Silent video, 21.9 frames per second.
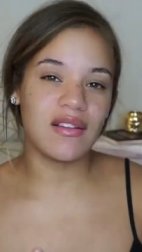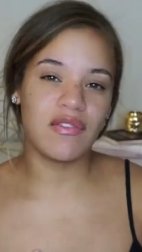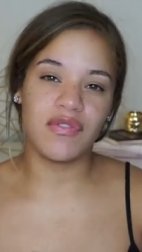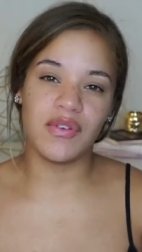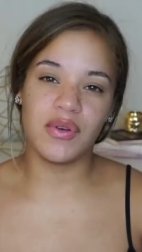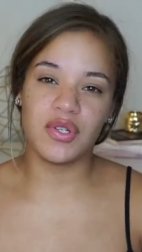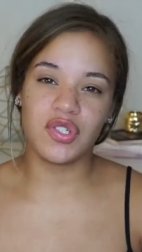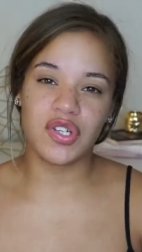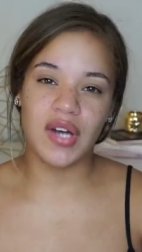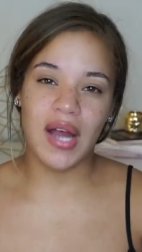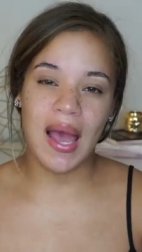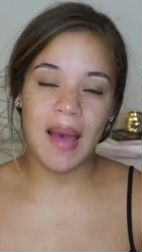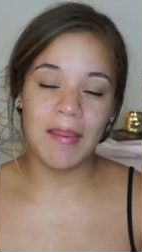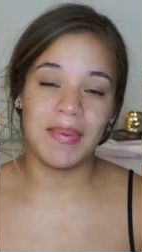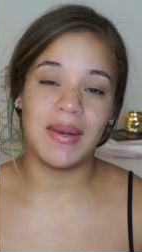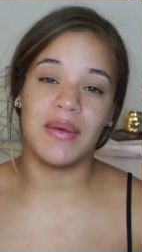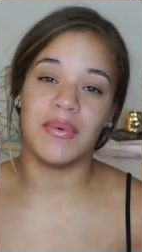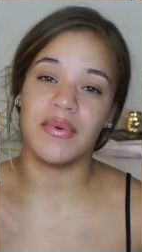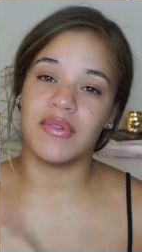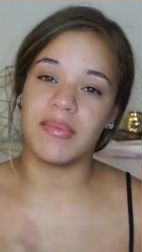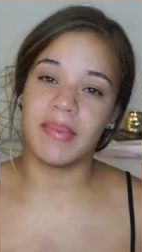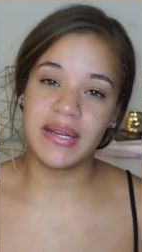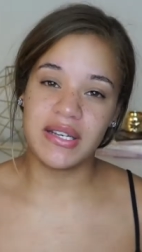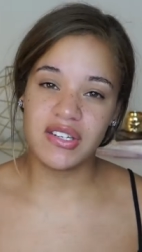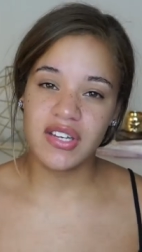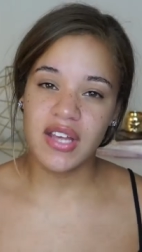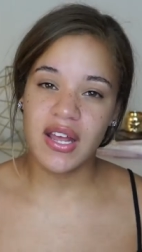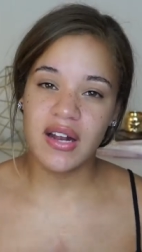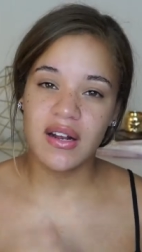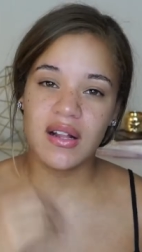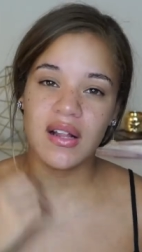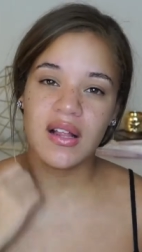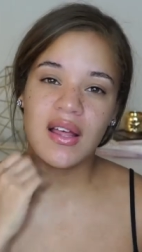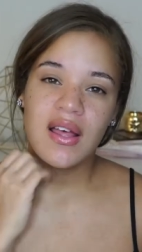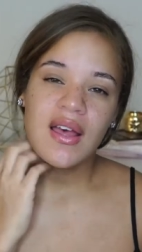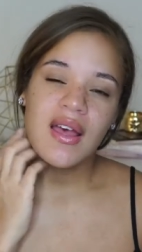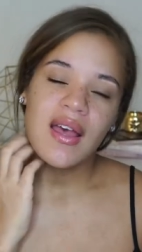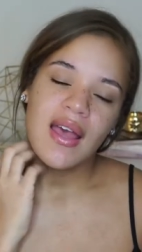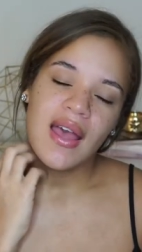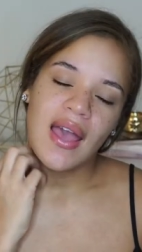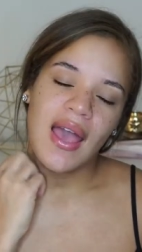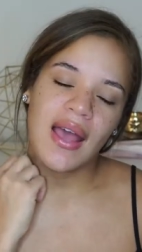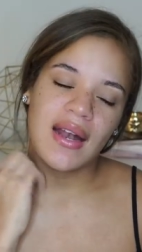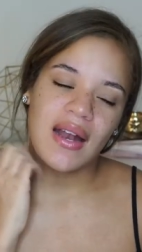the future happening with my channel
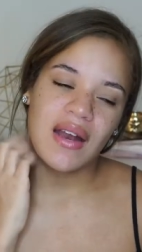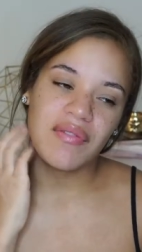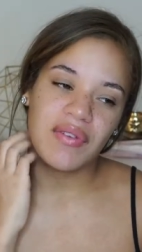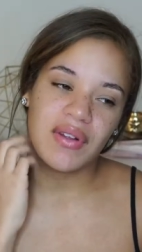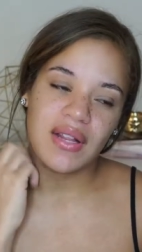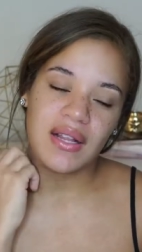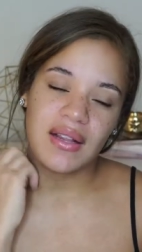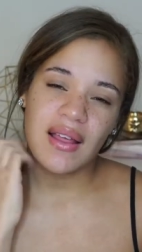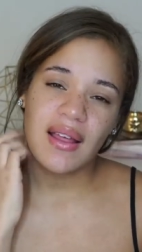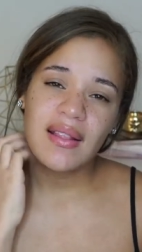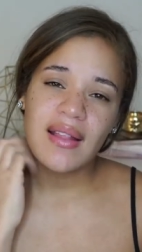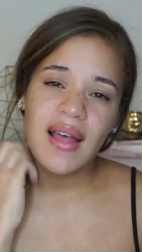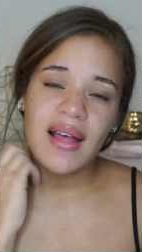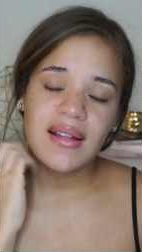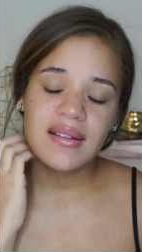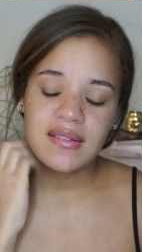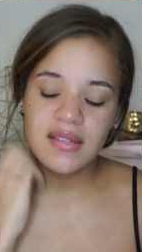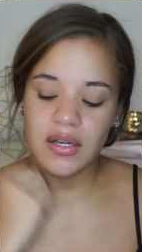and everything like that.